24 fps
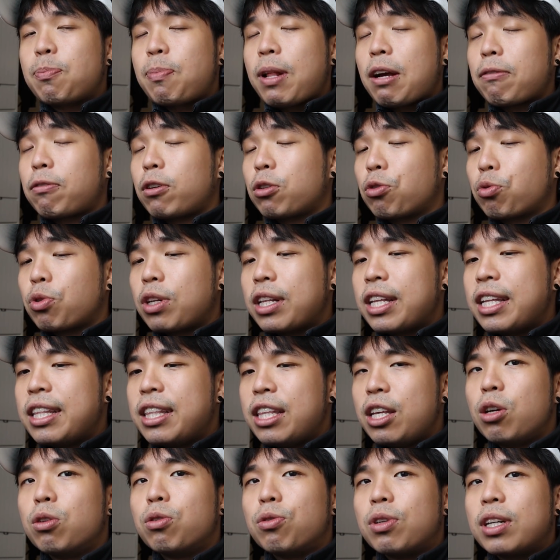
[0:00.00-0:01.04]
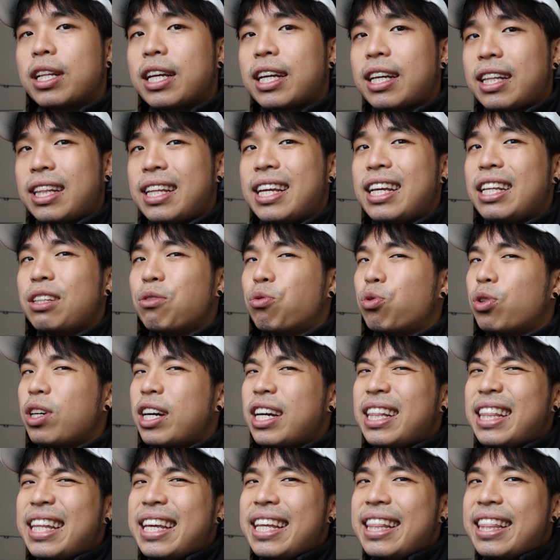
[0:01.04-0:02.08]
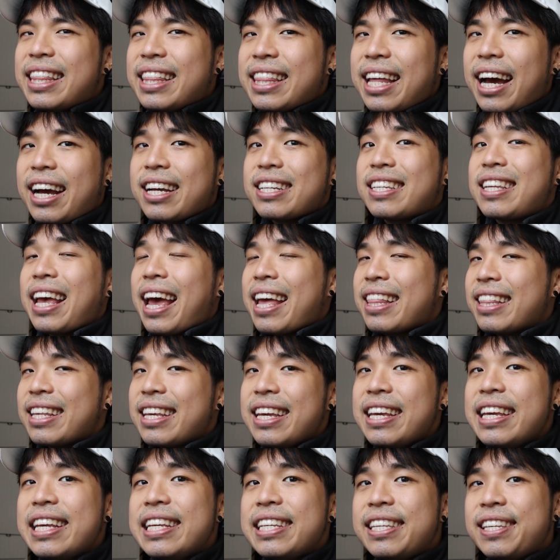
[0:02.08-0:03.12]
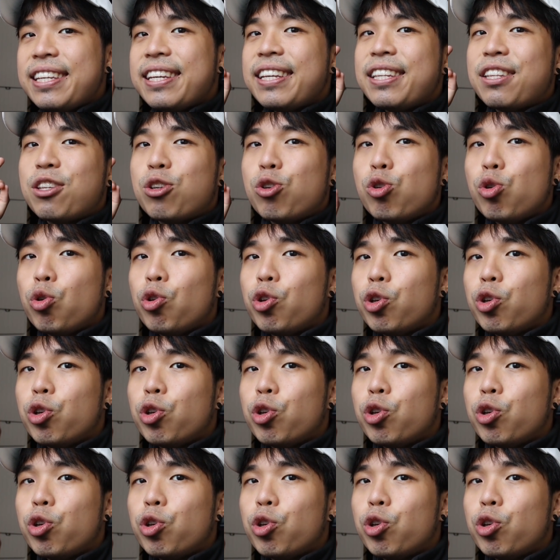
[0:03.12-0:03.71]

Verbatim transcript: platform is really new, really clean, really nice and easy to